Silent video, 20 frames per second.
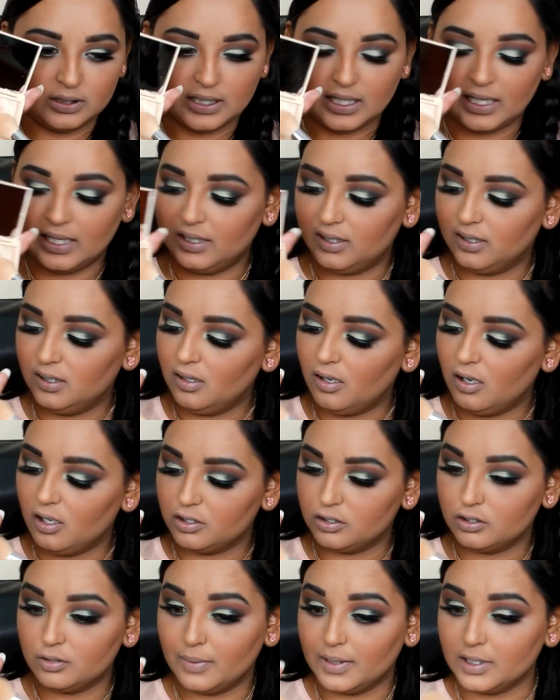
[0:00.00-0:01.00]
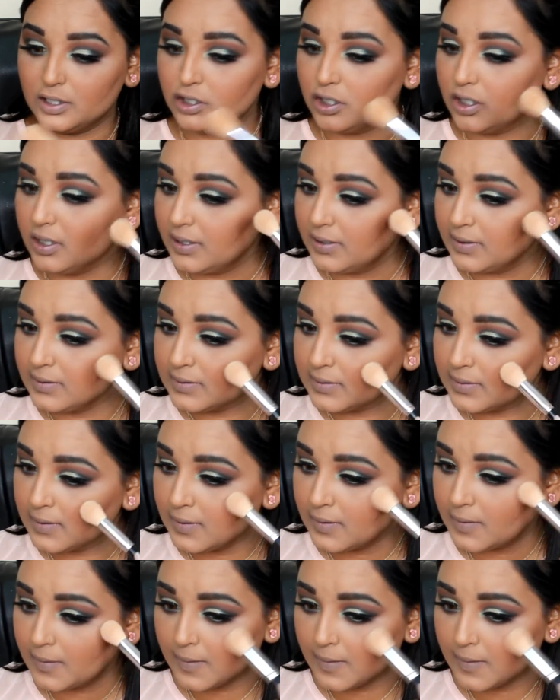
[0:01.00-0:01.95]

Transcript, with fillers: color onto my cheeks